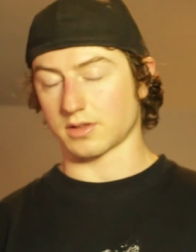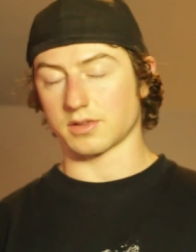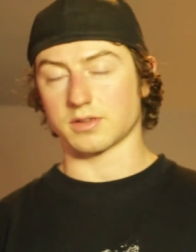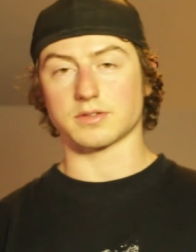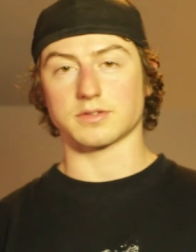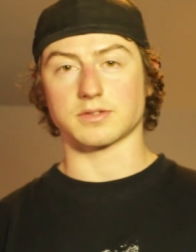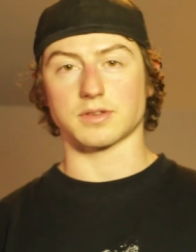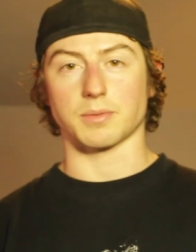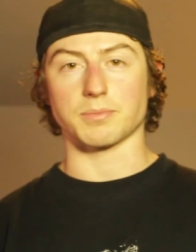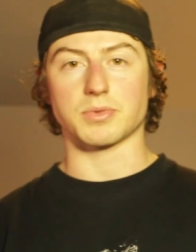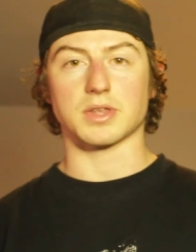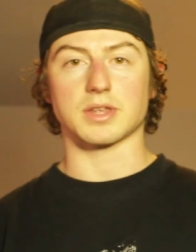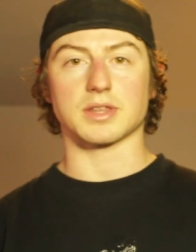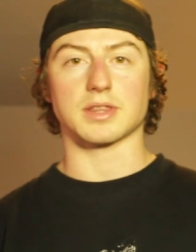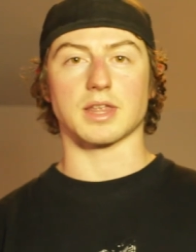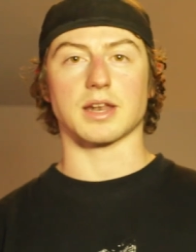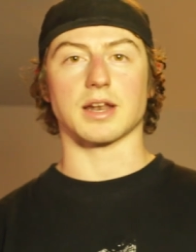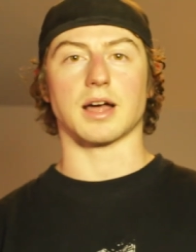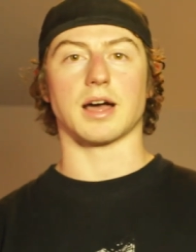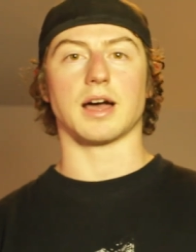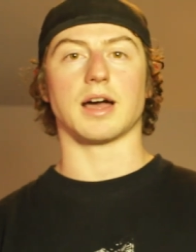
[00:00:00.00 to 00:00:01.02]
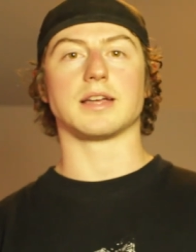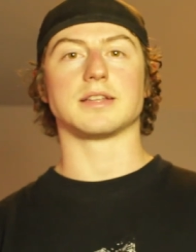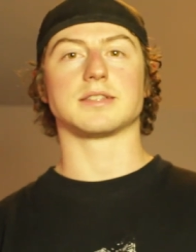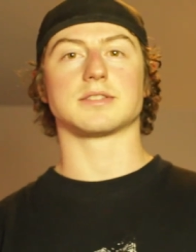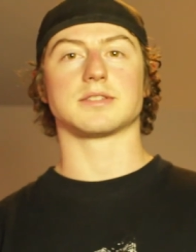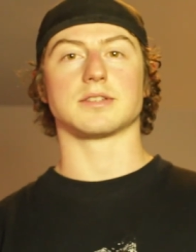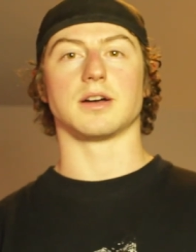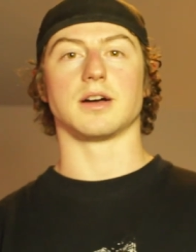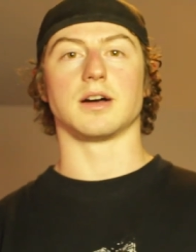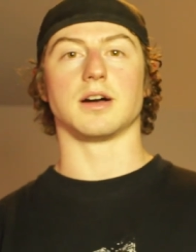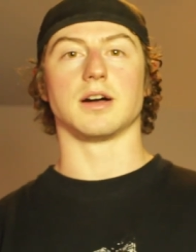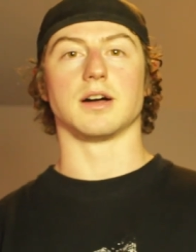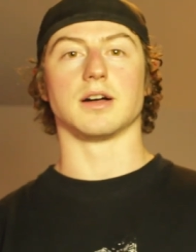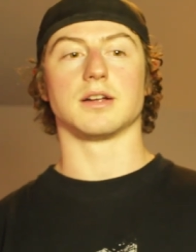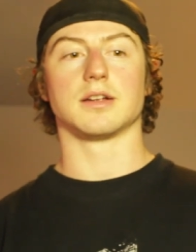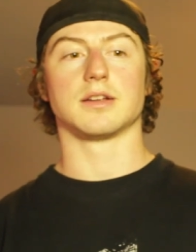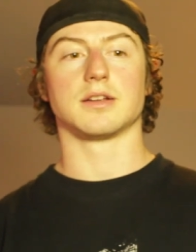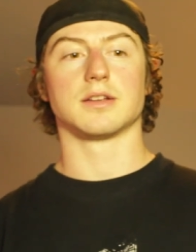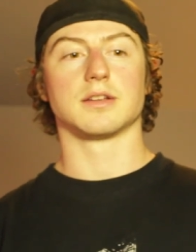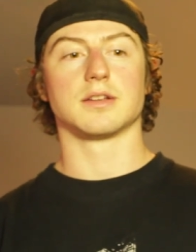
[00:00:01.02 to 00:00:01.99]
something that I saw
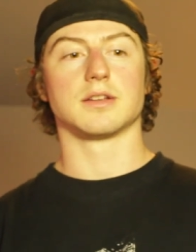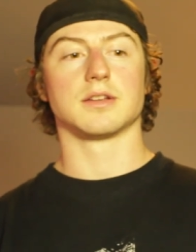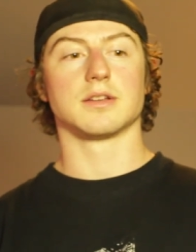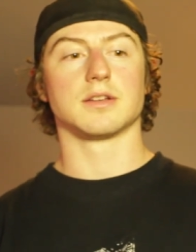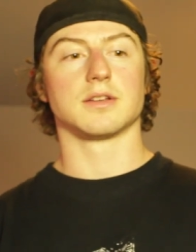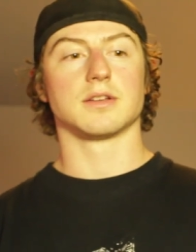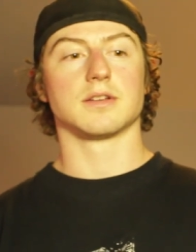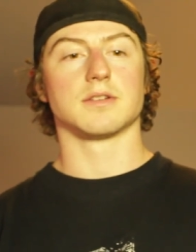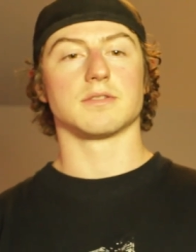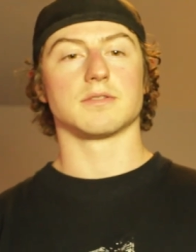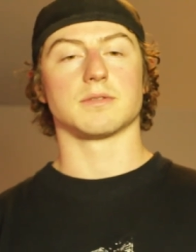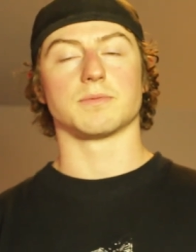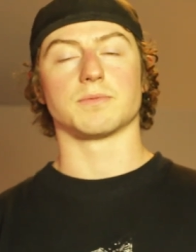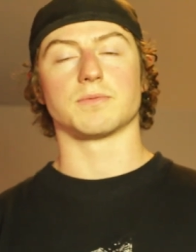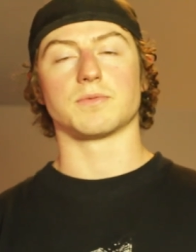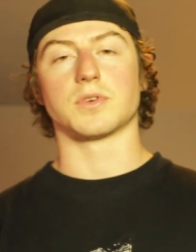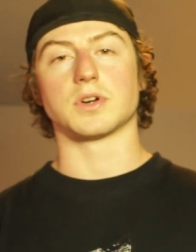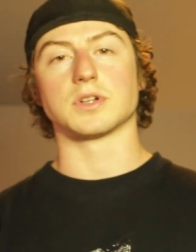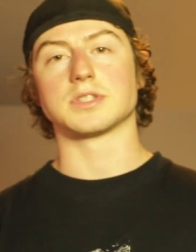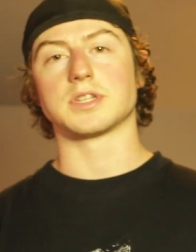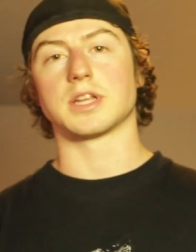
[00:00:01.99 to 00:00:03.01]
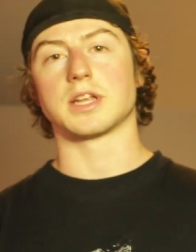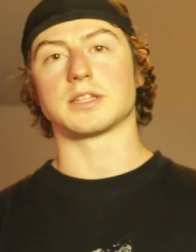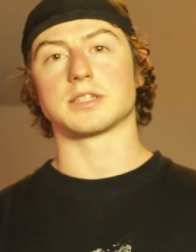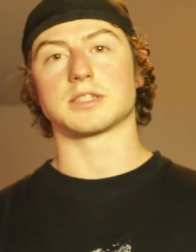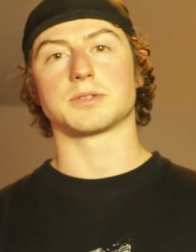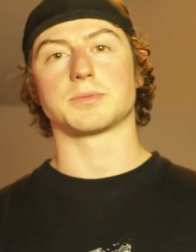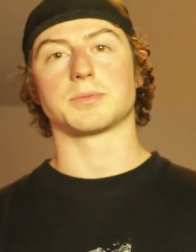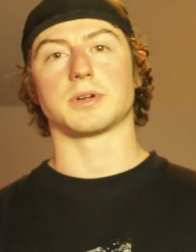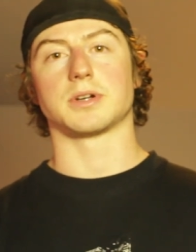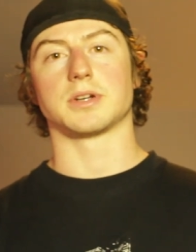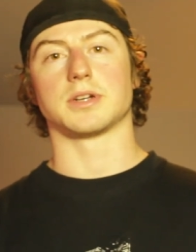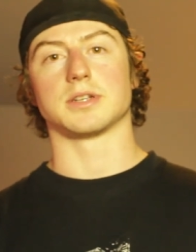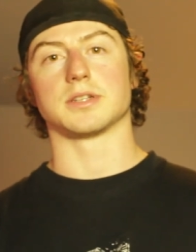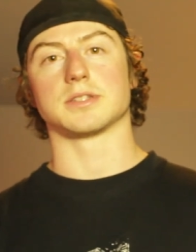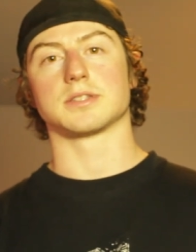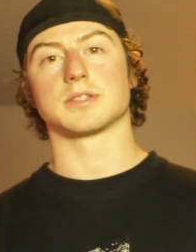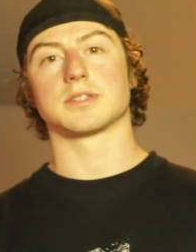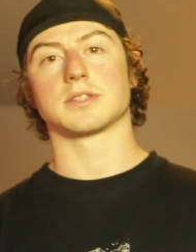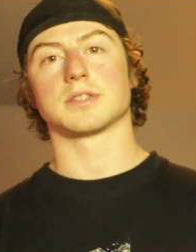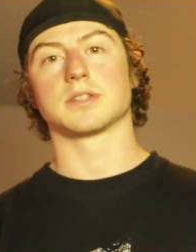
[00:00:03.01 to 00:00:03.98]
from firsthand
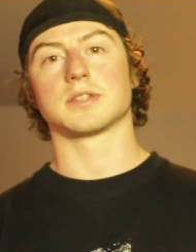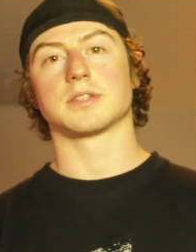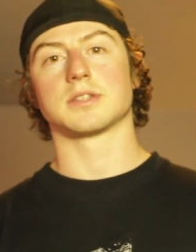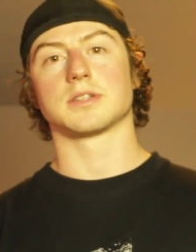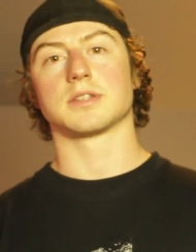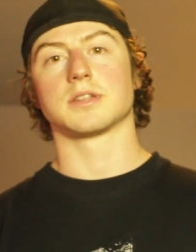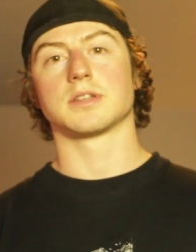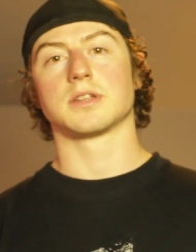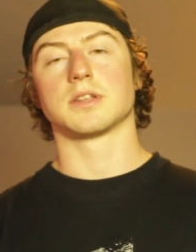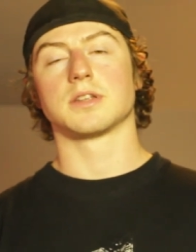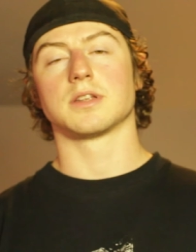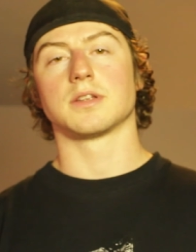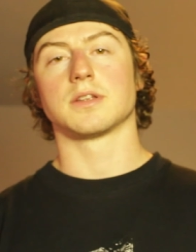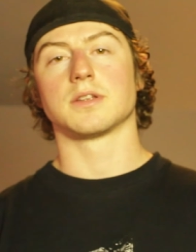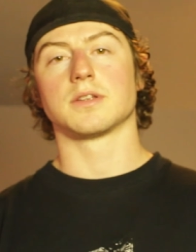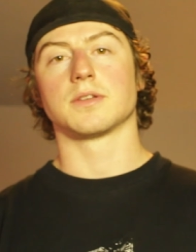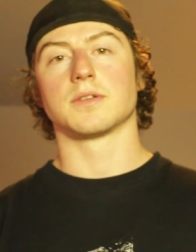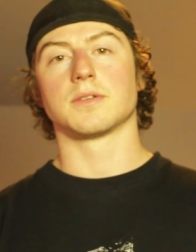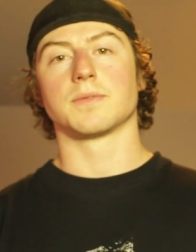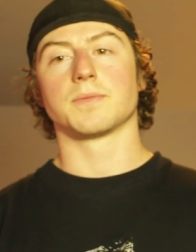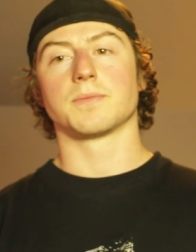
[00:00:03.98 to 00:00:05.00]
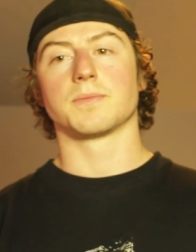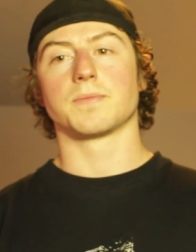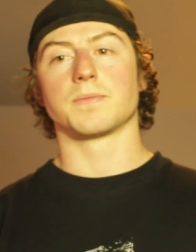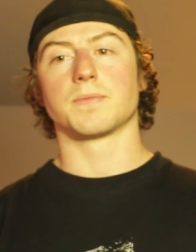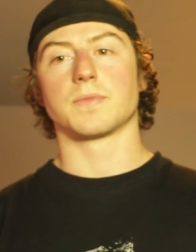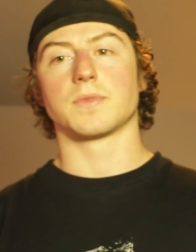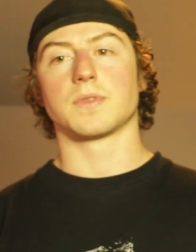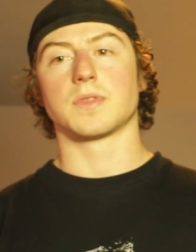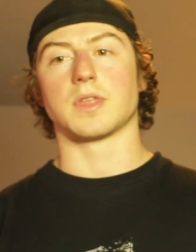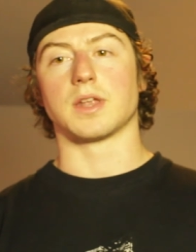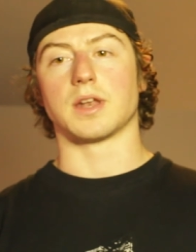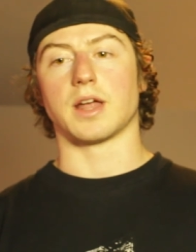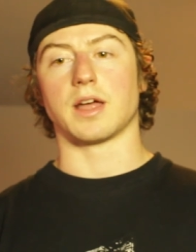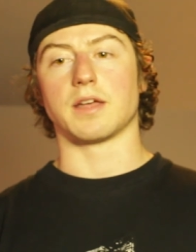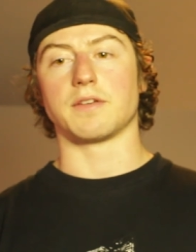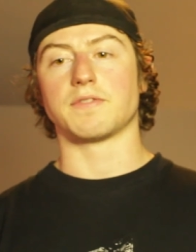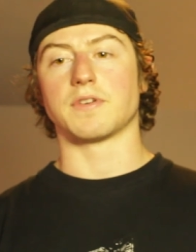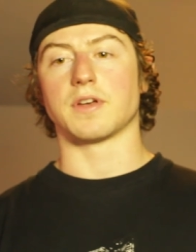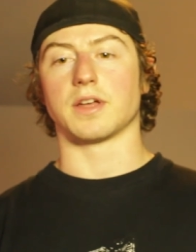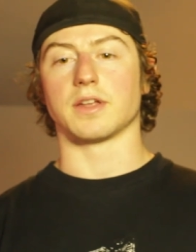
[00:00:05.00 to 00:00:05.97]
experience that I
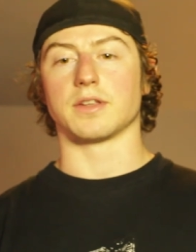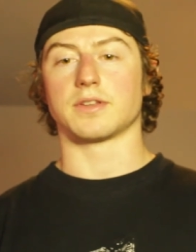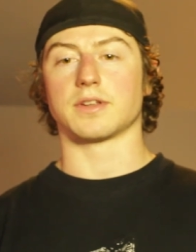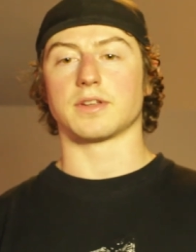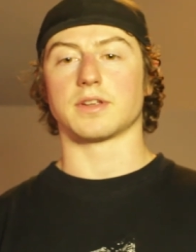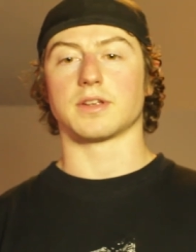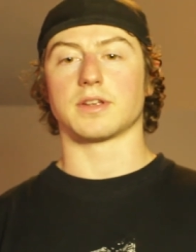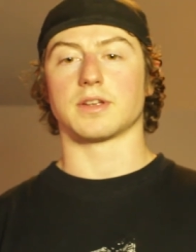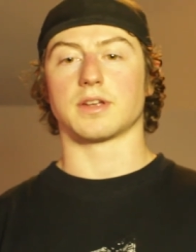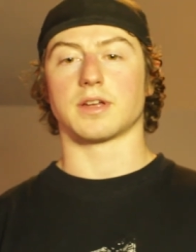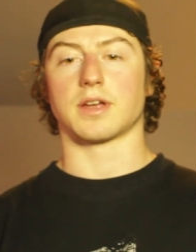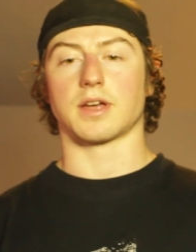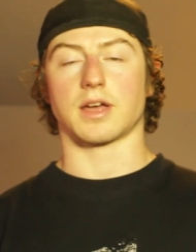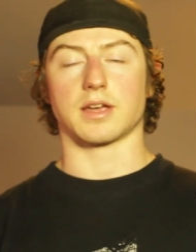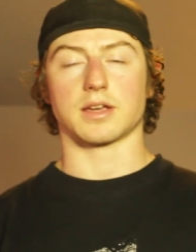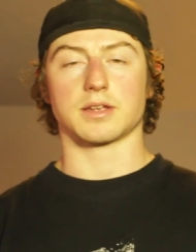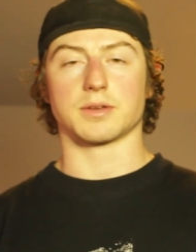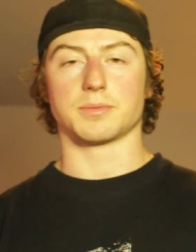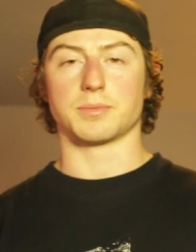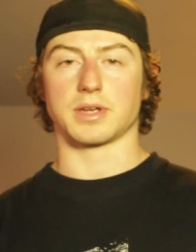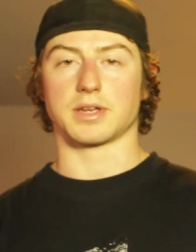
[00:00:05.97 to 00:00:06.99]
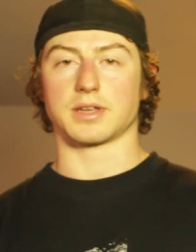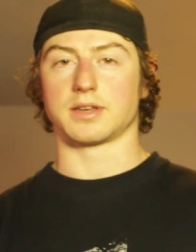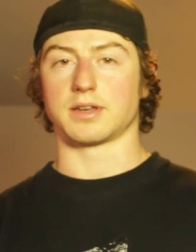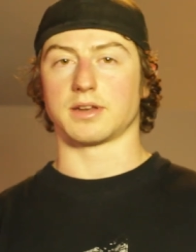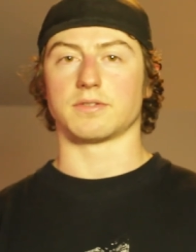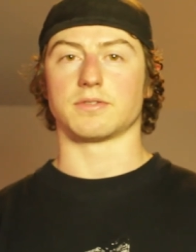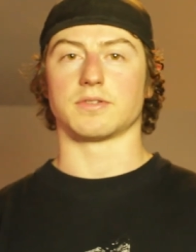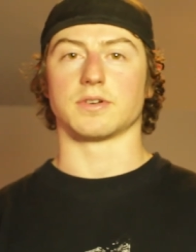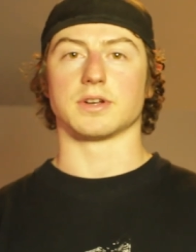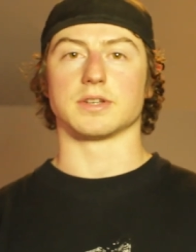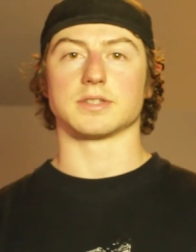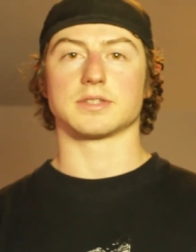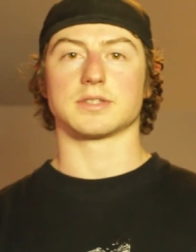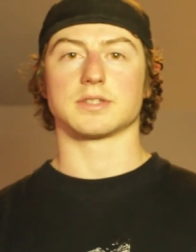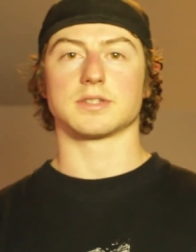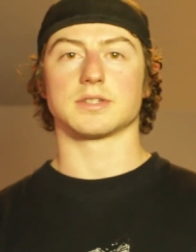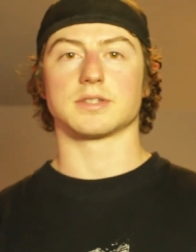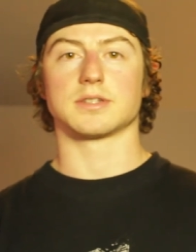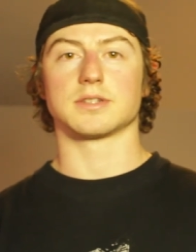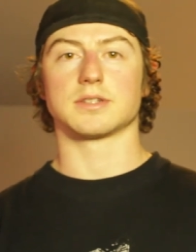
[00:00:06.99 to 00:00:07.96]
felt I could make a
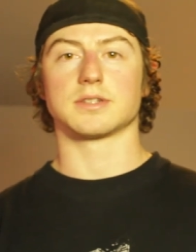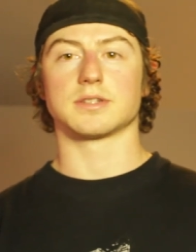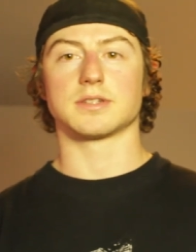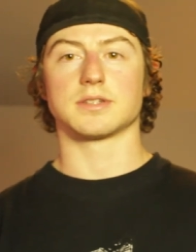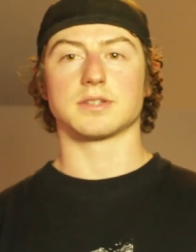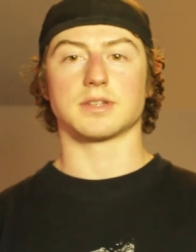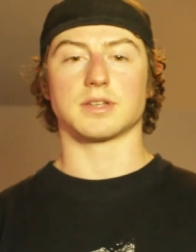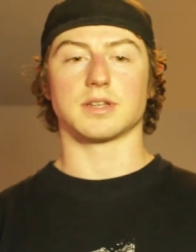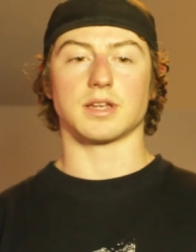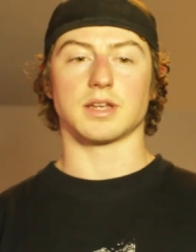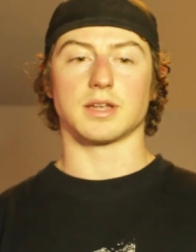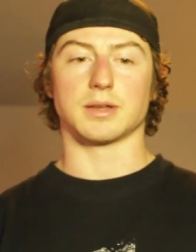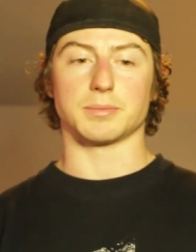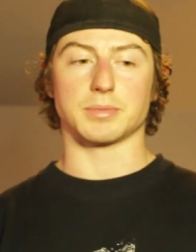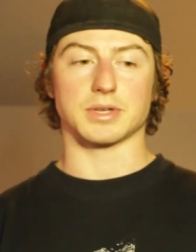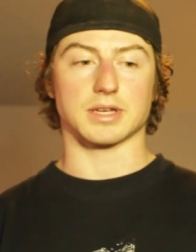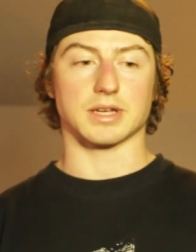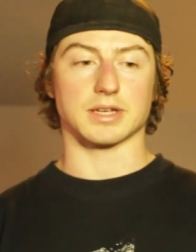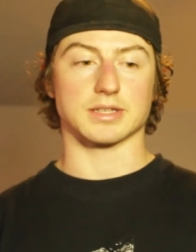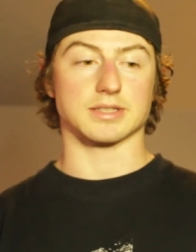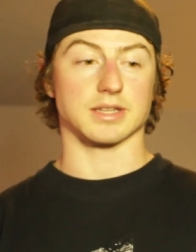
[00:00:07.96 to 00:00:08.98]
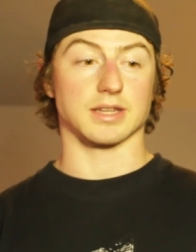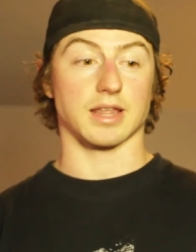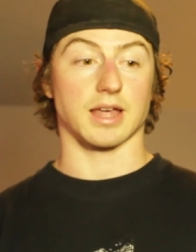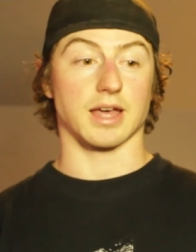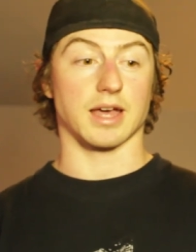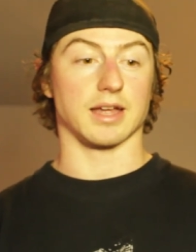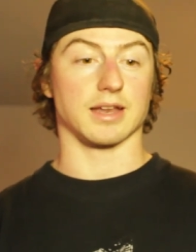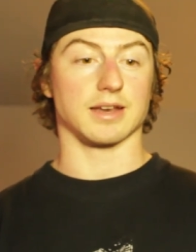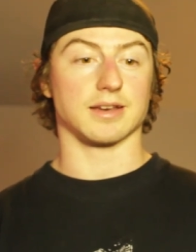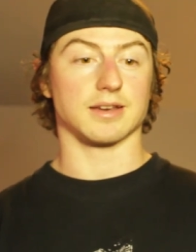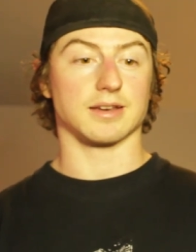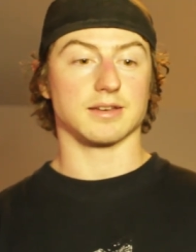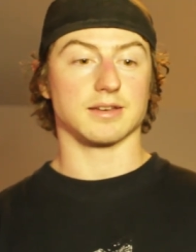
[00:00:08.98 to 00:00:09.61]
difference. And because of that,